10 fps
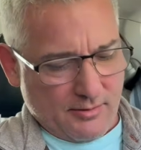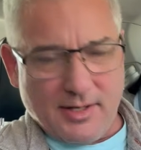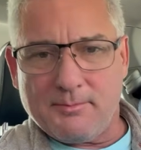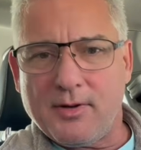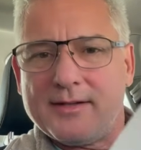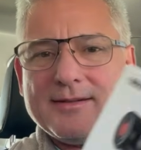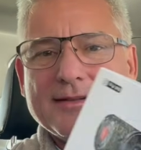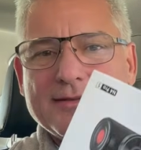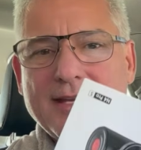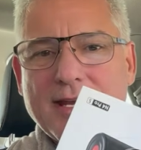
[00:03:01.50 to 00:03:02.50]
I bought
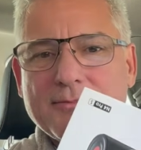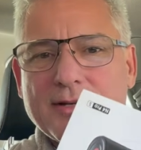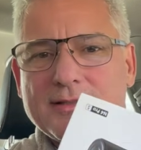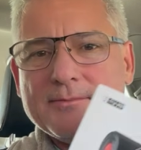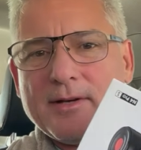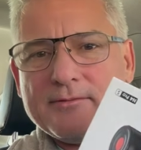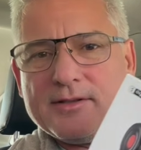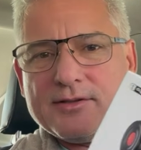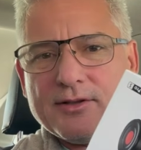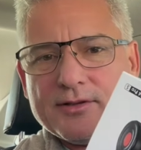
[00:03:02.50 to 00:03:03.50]
this camera, I did my
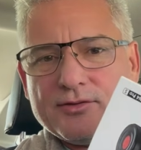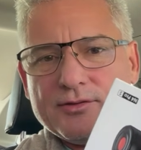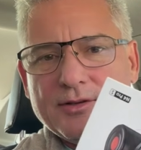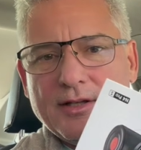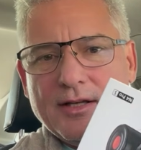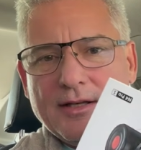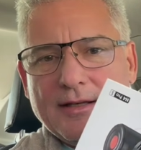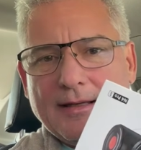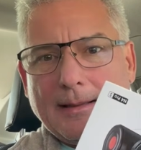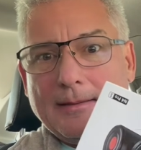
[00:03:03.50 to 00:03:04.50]
research.
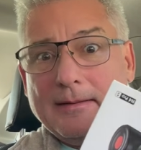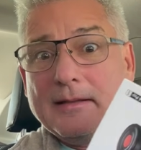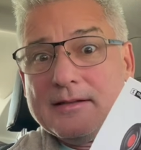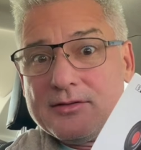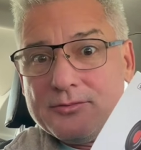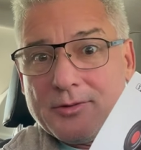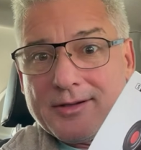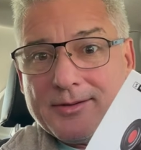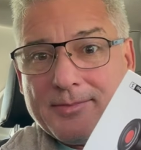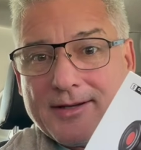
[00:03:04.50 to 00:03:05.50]
I think this is one of
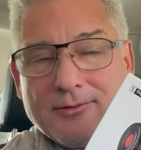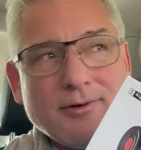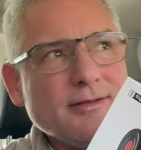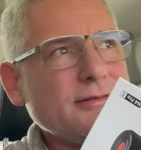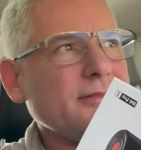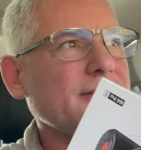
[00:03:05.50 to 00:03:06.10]
the better ones.